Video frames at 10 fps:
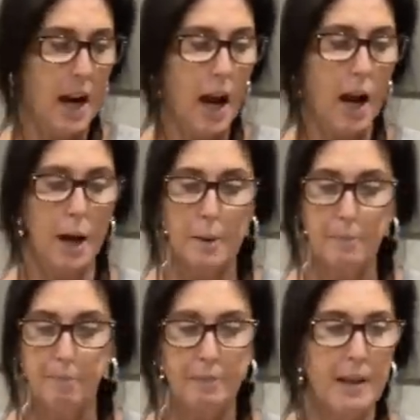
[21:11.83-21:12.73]

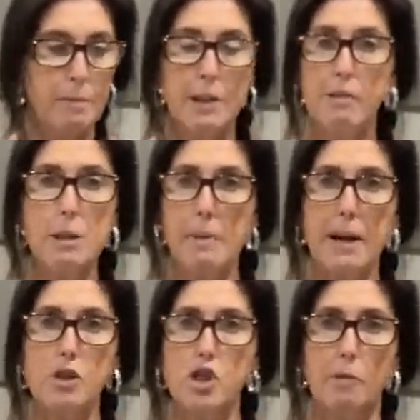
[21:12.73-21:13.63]
They're in the
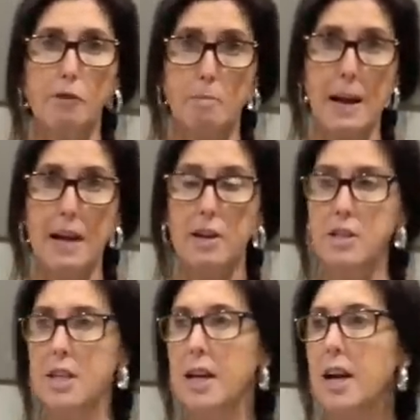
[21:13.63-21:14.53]
pound shop for a pound.